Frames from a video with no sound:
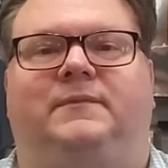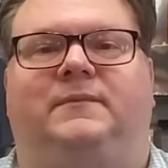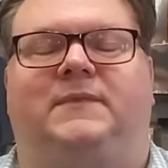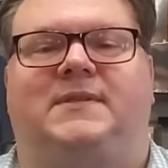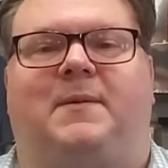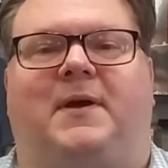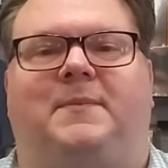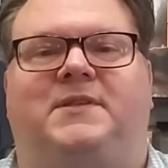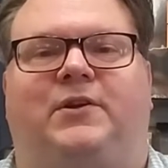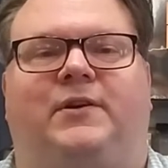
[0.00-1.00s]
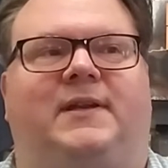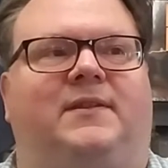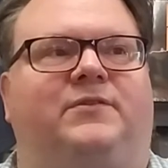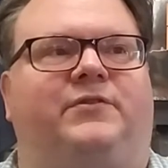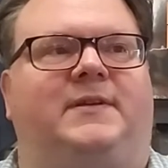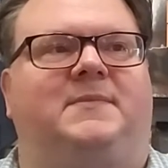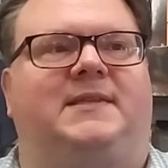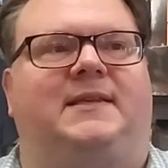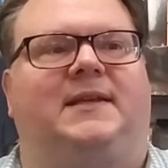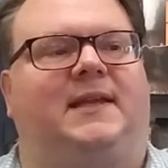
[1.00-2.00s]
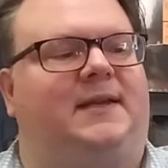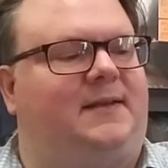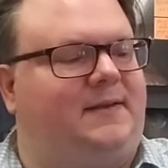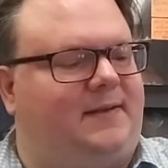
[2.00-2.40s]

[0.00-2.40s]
semi-obscurity, the Dream Syndicate